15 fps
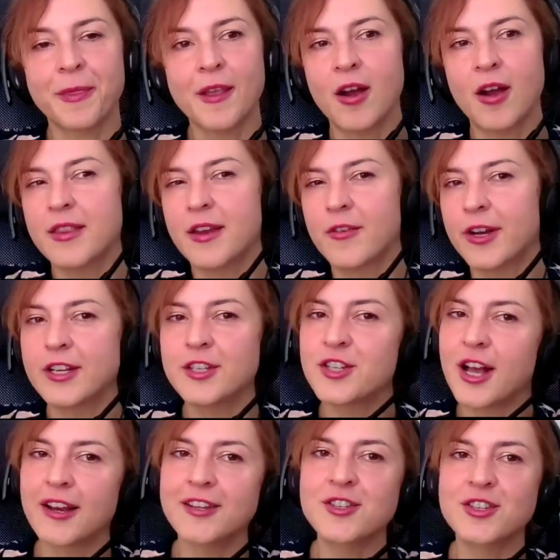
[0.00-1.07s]
Are there any
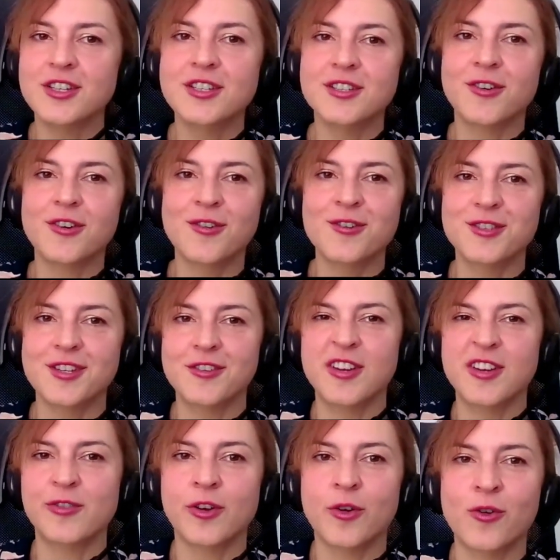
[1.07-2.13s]
challenges or
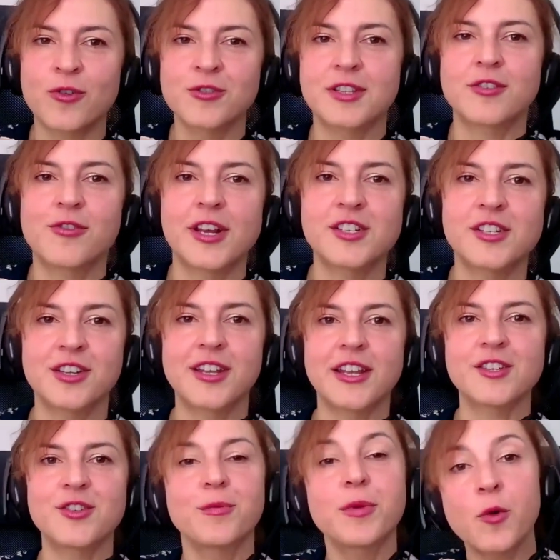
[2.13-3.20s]
consideration
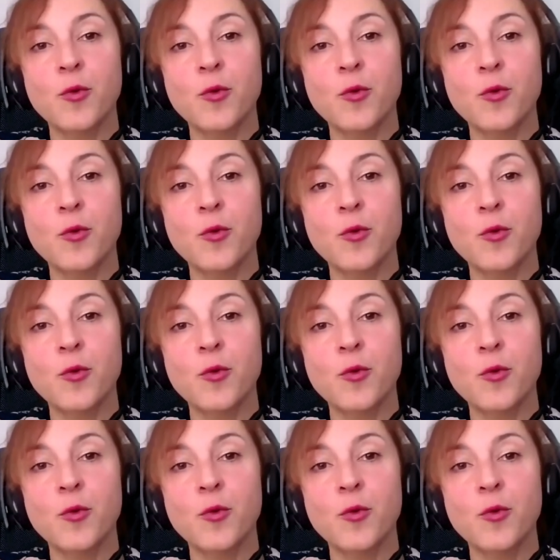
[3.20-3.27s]
they should be